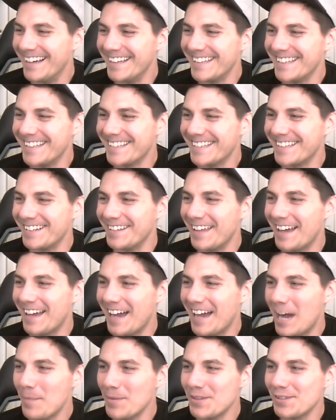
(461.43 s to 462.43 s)
So
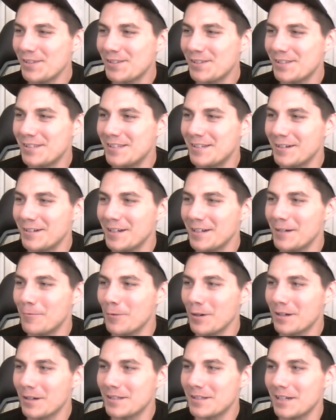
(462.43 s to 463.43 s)
that happens during
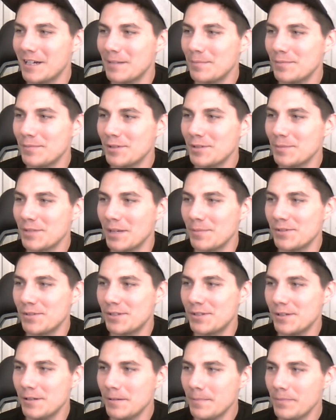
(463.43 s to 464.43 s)
work time sometimes
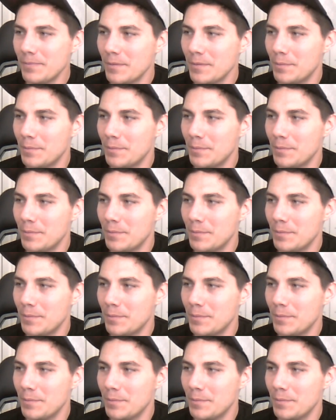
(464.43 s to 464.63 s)
too.